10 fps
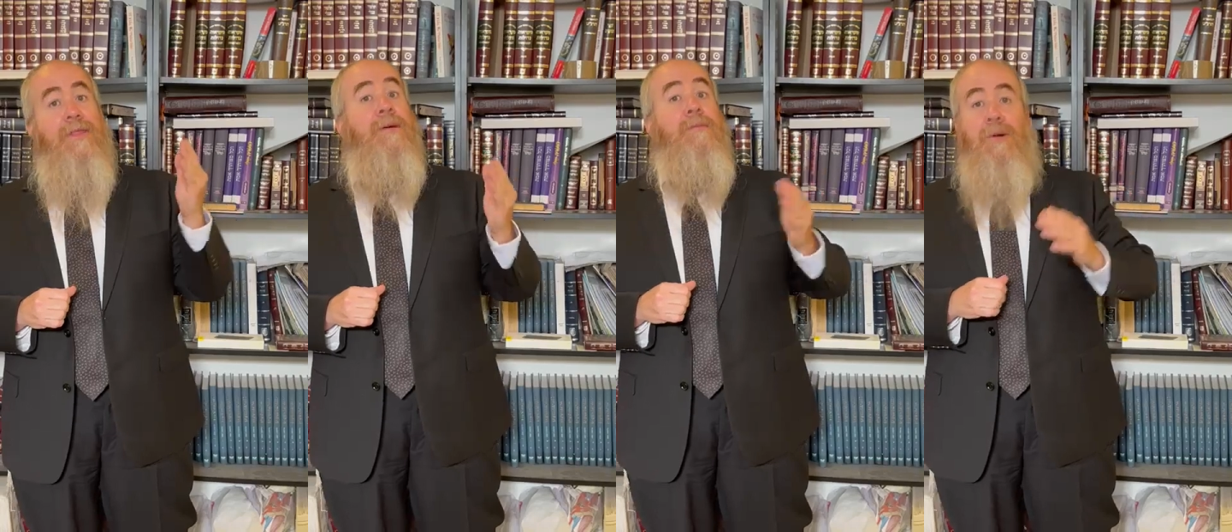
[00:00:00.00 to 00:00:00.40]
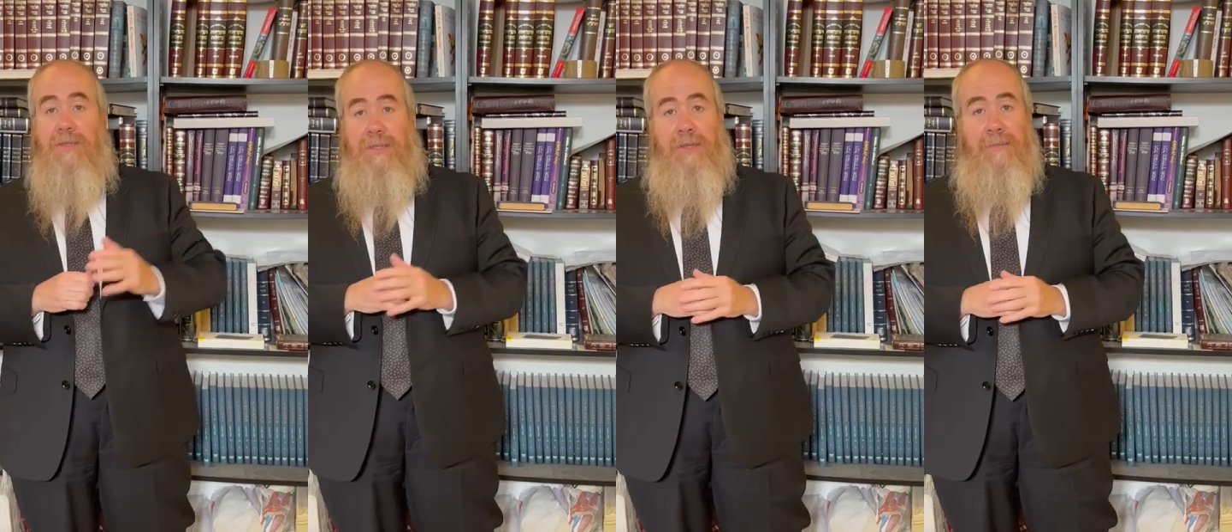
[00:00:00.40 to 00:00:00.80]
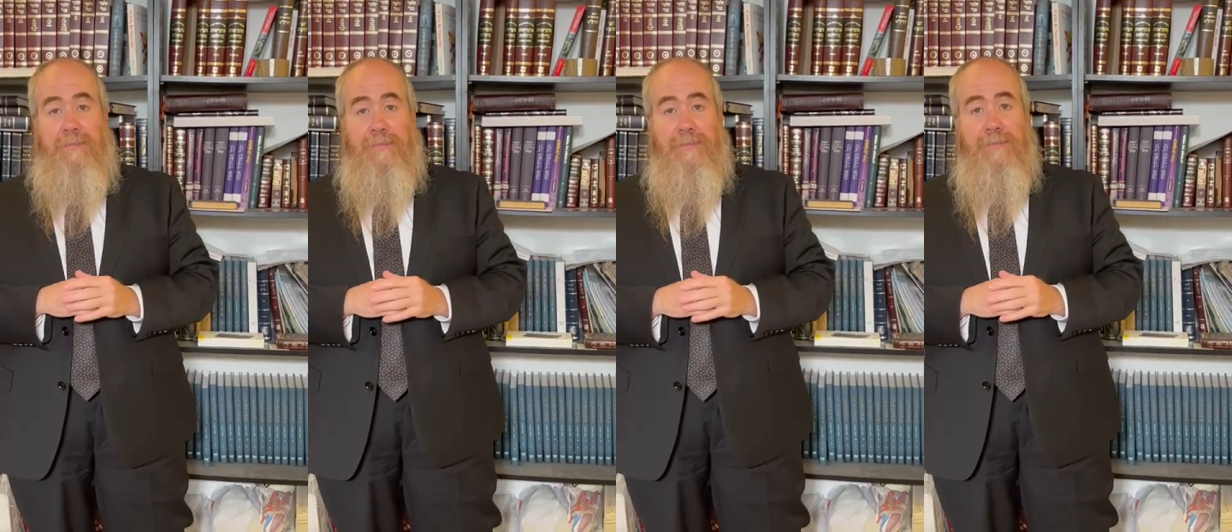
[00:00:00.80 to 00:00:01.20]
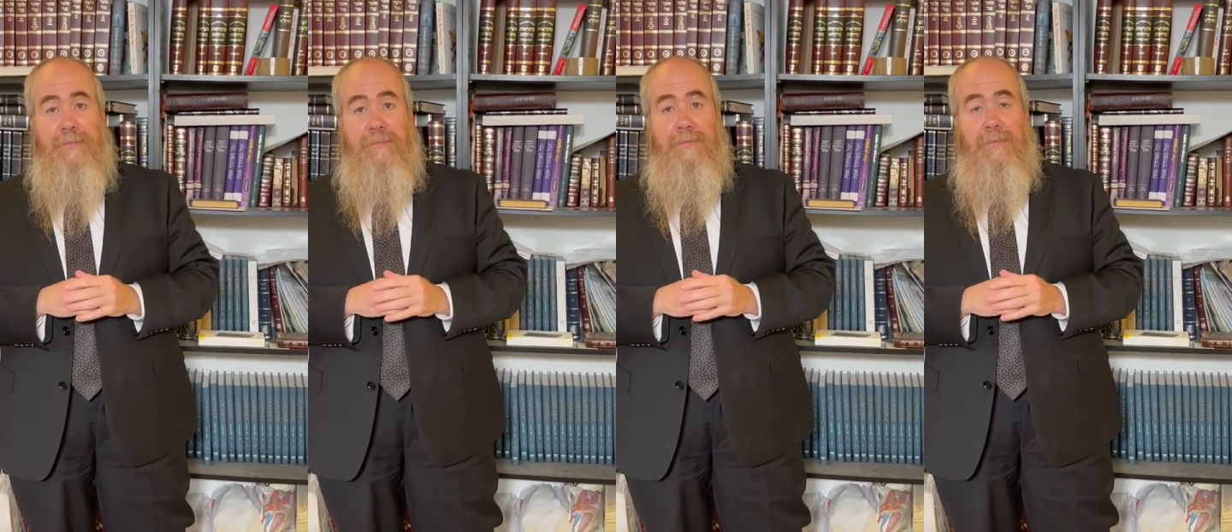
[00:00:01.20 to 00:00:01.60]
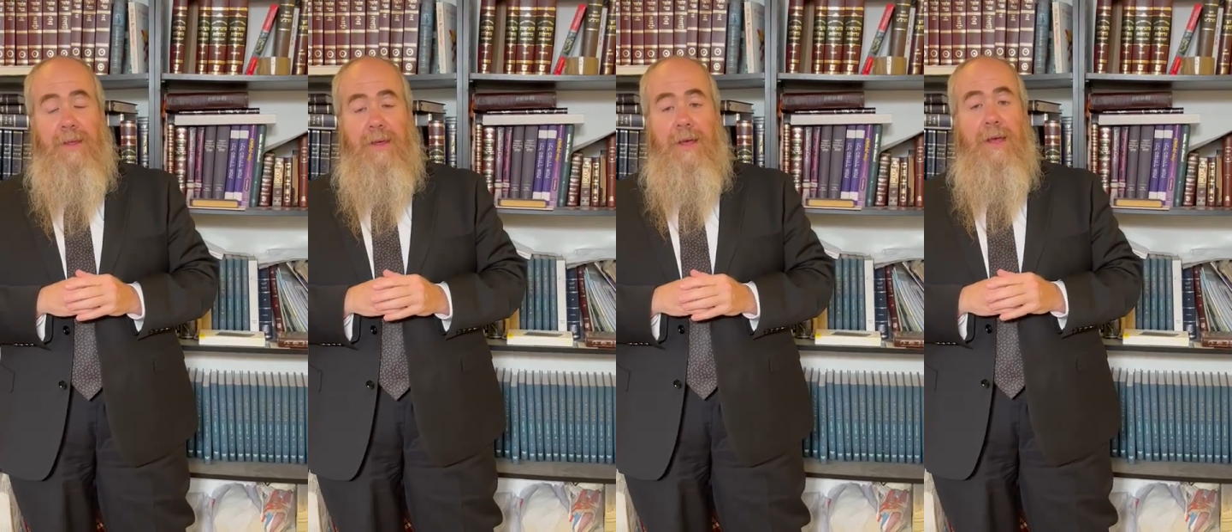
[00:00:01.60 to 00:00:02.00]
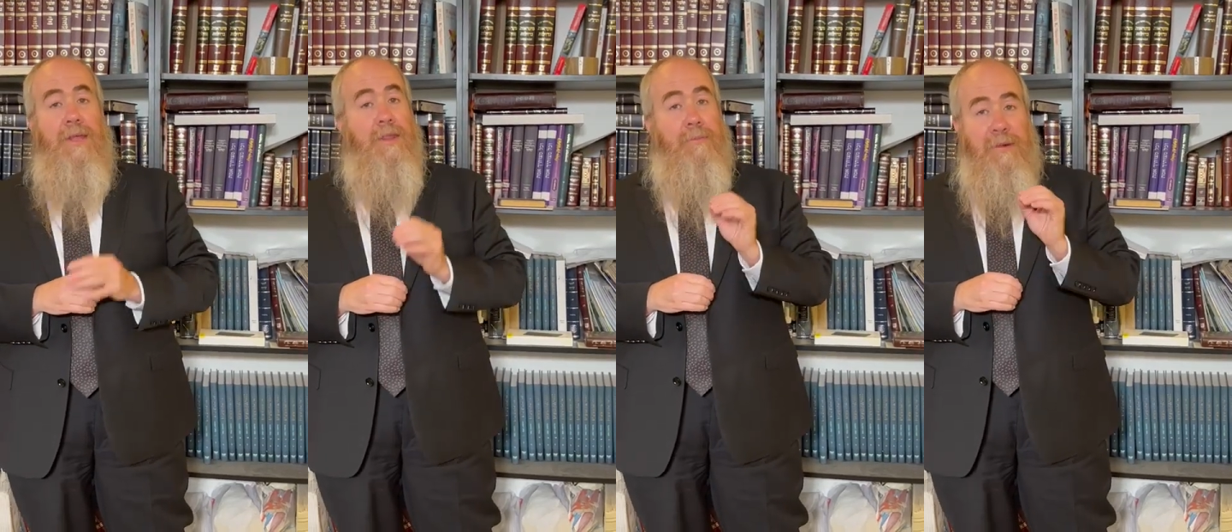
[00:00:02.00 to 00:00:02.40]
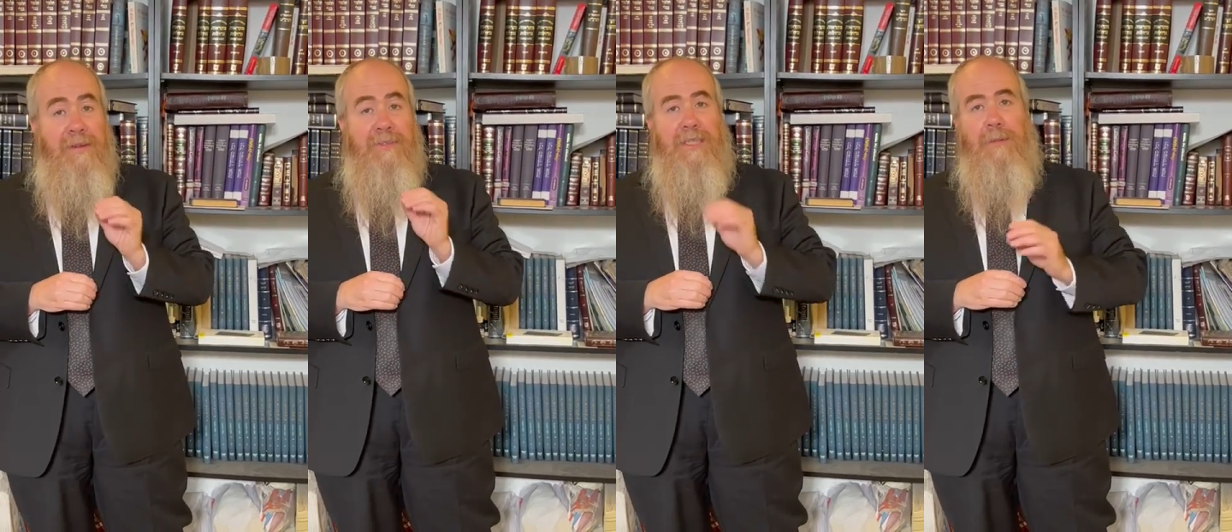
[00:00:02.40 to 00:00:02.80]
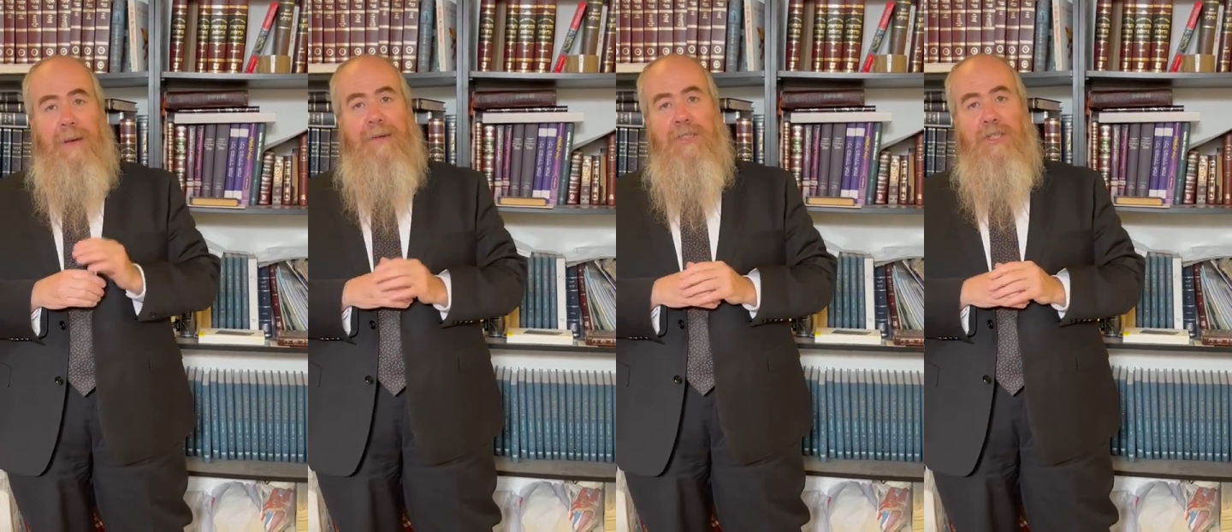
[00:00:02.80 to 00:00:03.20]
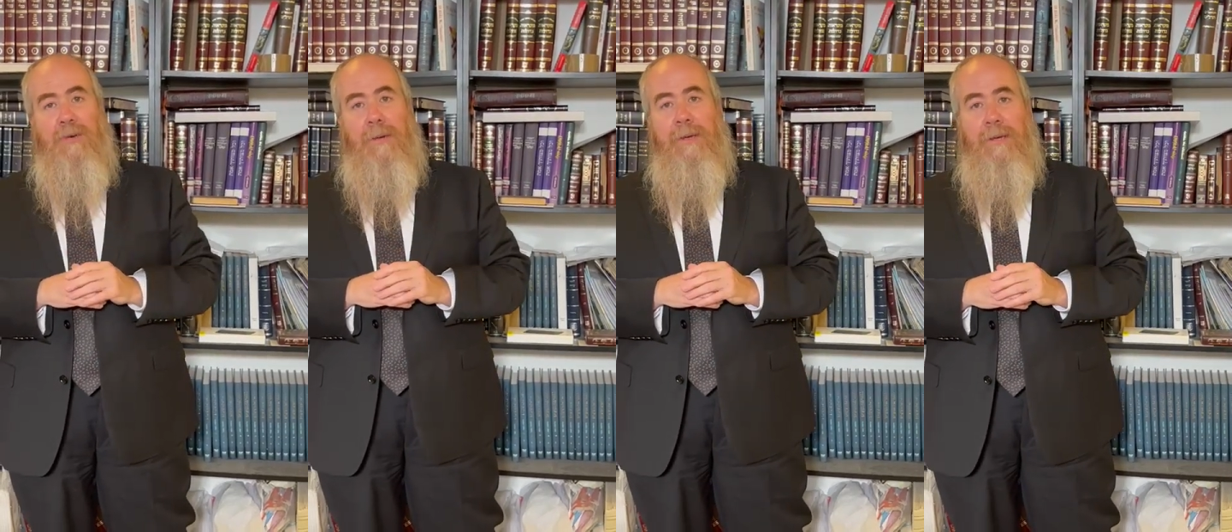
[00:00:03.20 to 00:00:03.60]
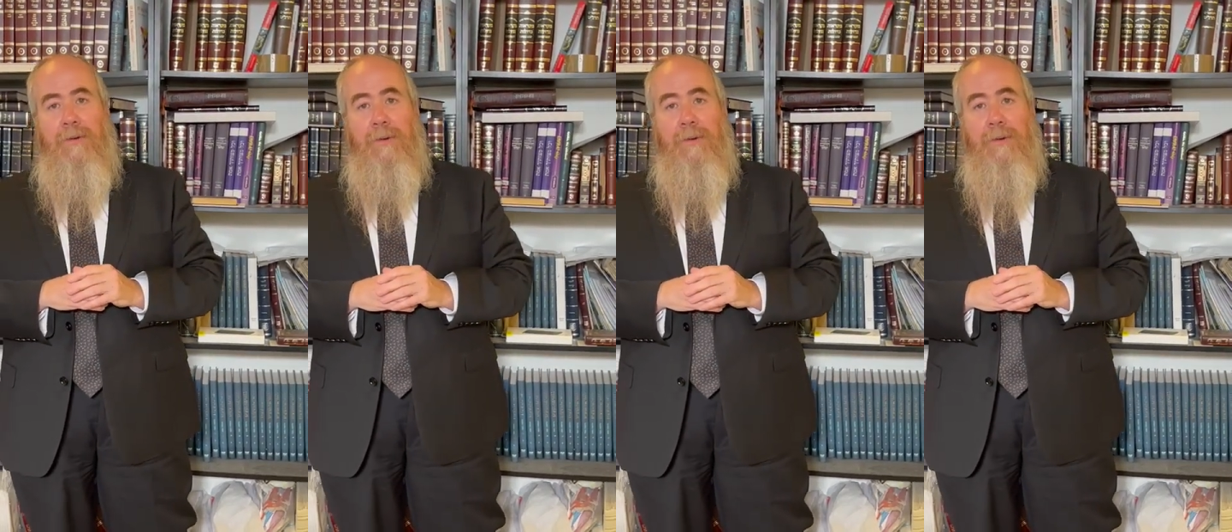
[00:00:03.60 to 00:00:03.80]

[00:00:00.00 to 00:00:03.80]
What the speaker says: than most of them. The previous Lubavitcher Rebbe,